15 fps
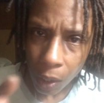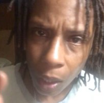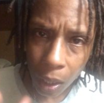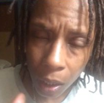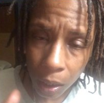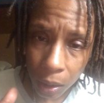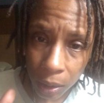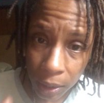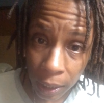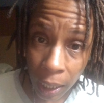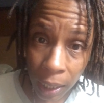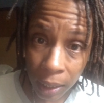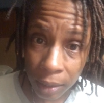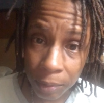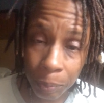a
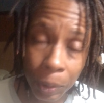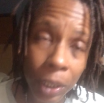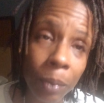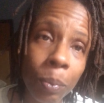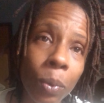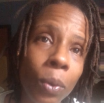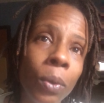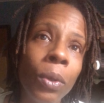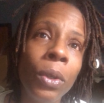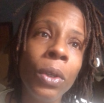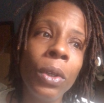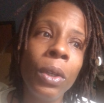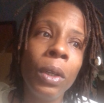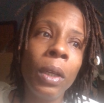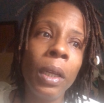gang of people.
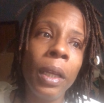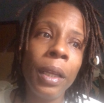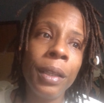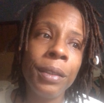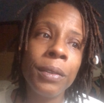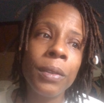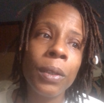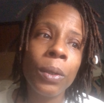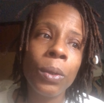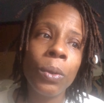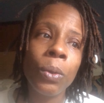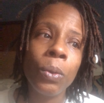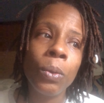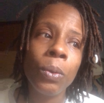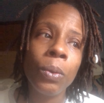And
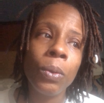so